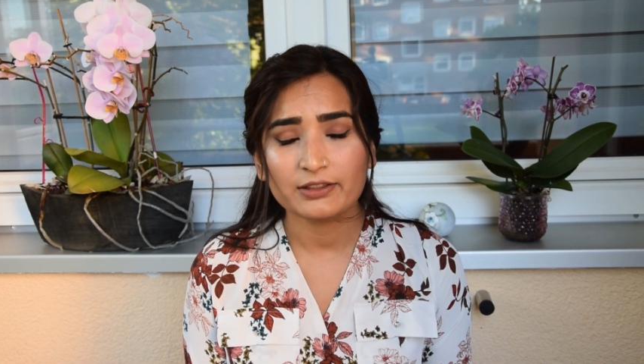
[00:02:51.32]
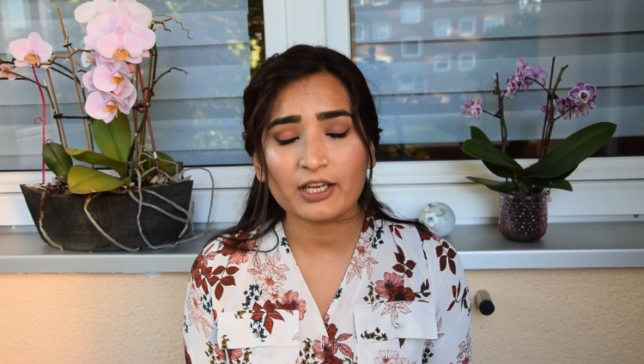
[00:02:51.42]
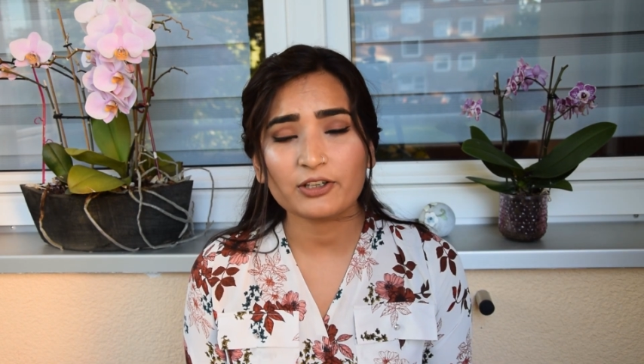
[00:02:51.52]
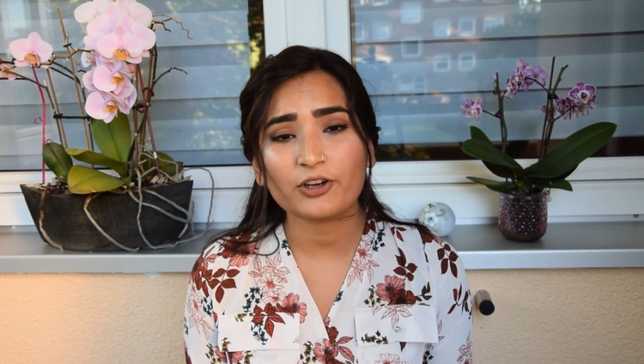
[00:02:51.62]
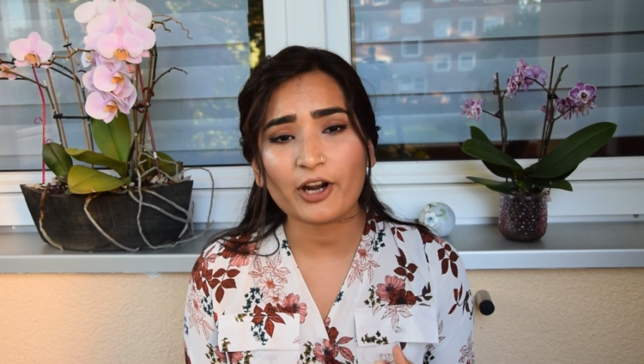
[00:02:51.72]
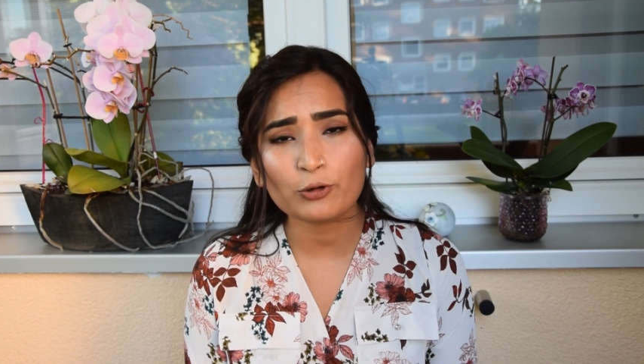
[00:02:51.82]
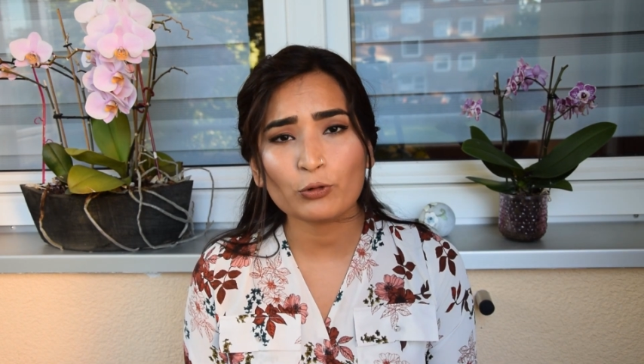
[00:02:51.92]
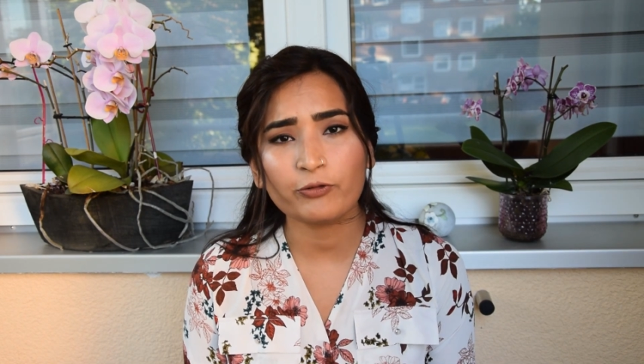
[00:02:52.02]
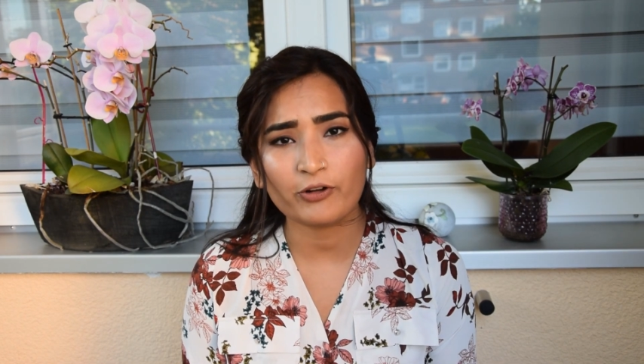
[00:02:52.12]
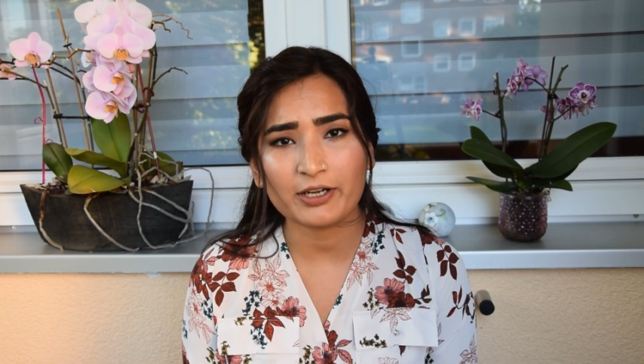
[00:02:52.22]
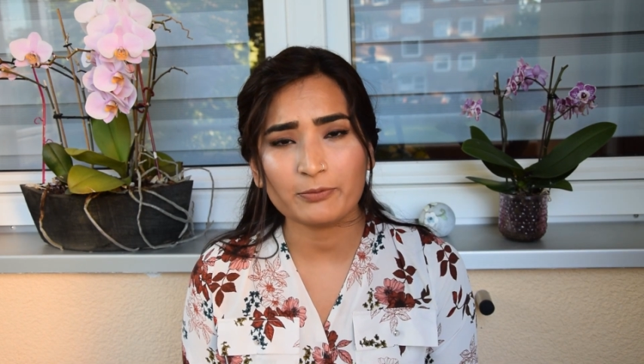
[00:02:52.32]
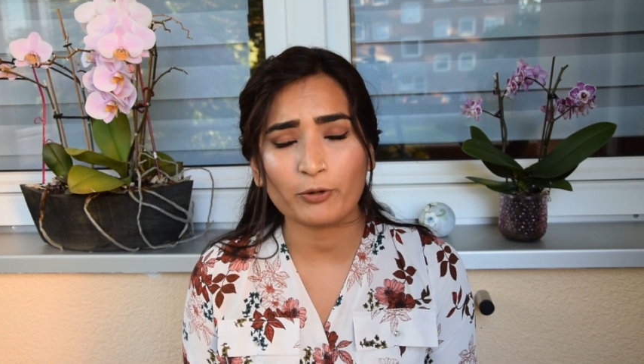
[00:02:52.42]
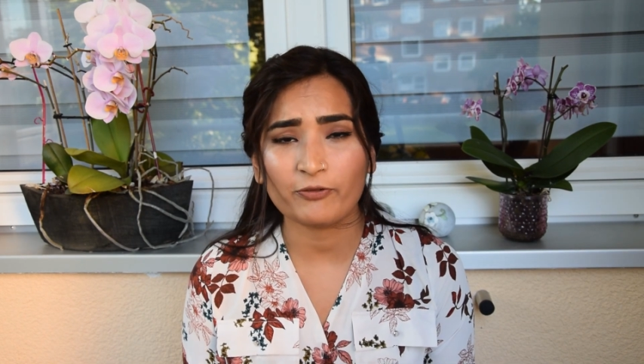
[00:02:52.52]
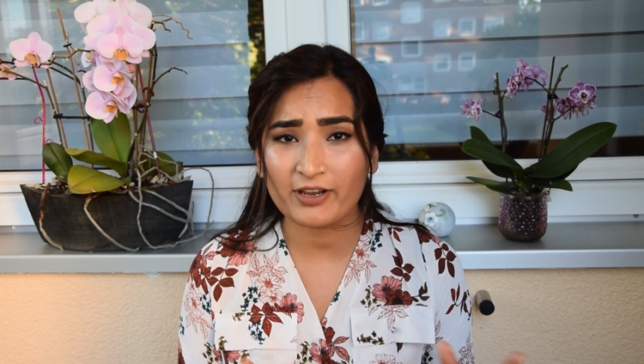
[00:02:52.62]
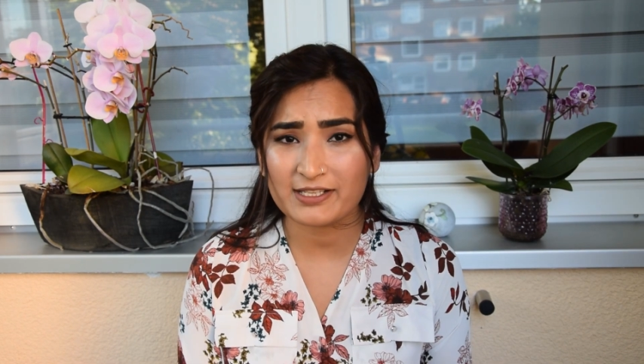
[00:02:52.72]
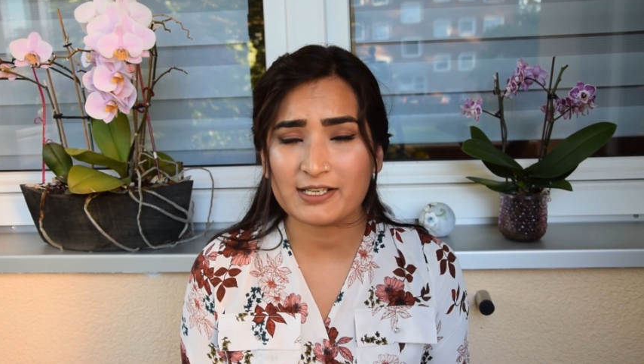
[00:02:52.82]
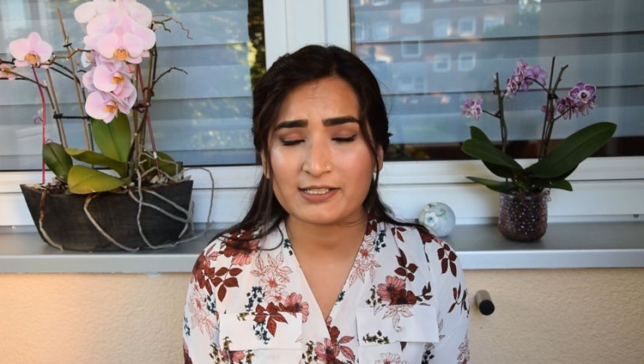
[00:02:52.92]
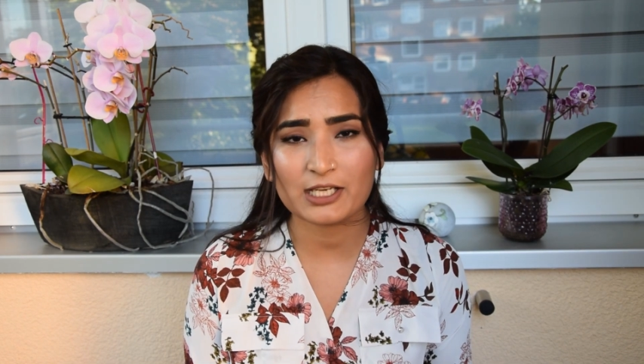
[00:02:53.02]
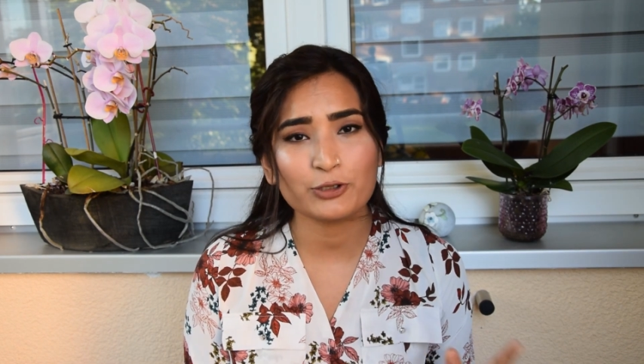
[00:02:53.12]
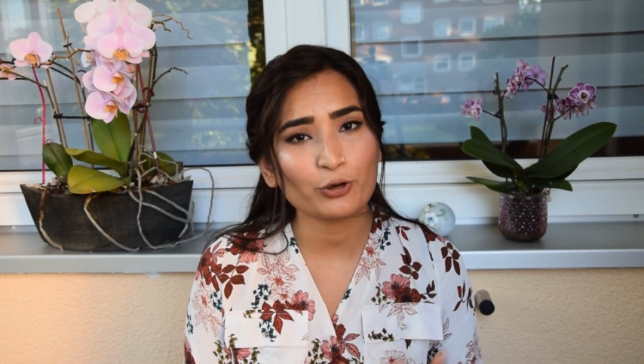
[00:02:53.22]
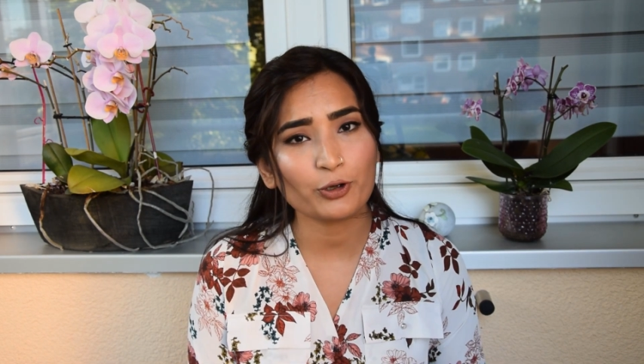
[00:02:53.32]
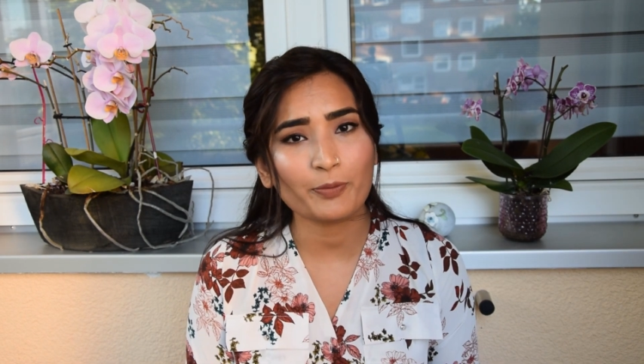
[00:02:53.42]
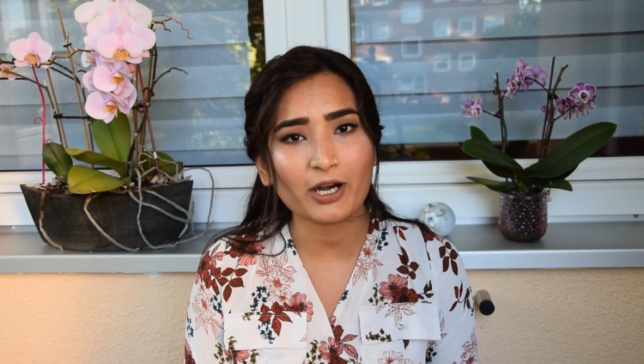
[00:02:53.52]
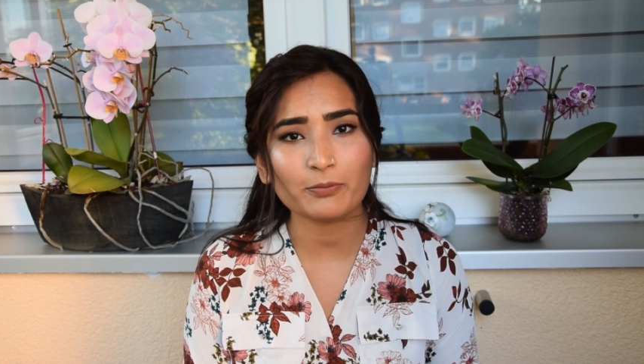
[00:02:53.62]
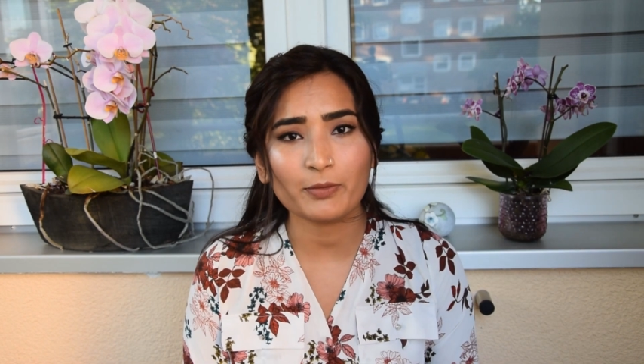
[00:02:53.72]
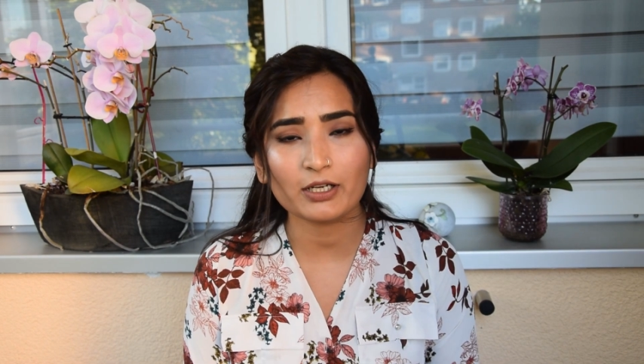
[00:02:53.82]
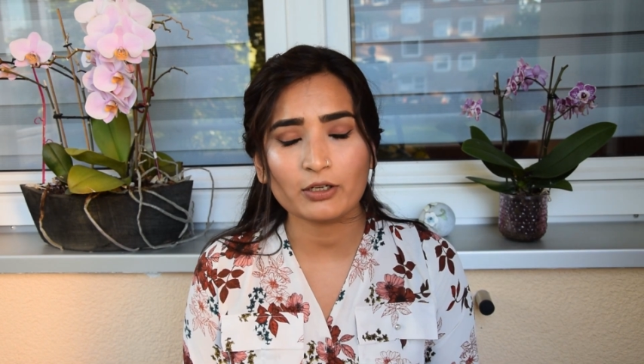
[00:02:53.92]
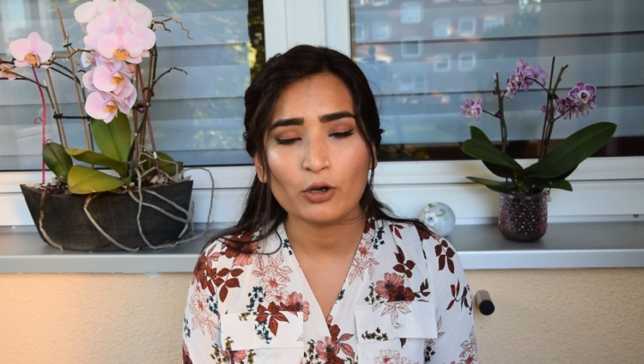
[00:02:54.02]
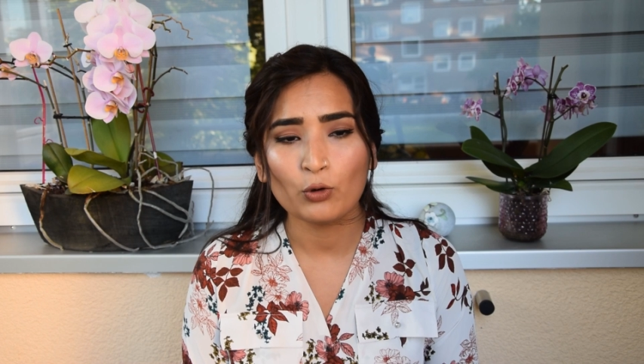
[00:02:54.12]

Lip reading: then try to find professors in your department